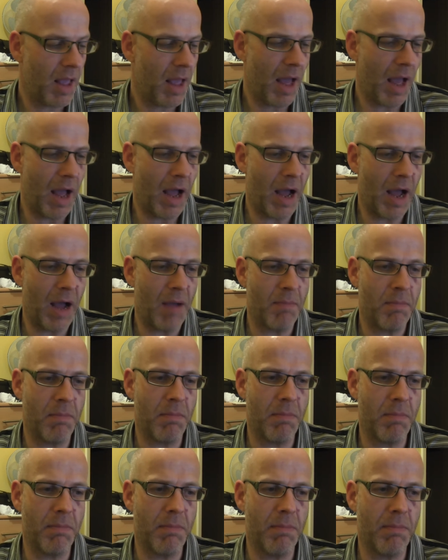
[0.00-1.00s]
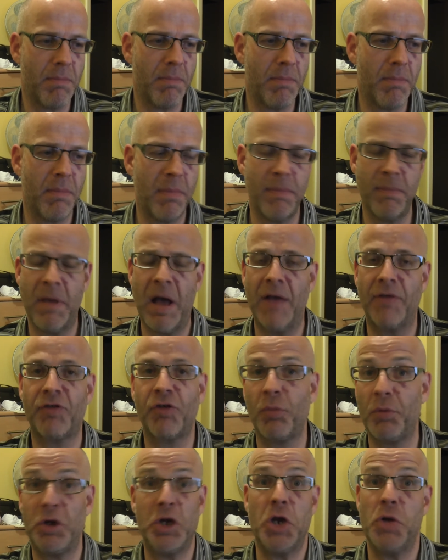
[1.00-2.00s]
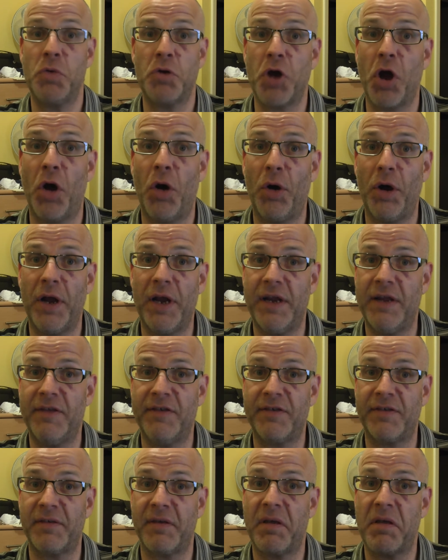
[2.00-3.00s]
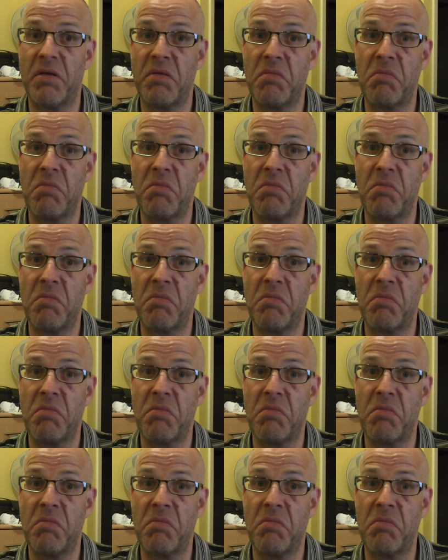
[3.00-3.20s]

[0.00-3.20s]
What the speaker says: Some of you guys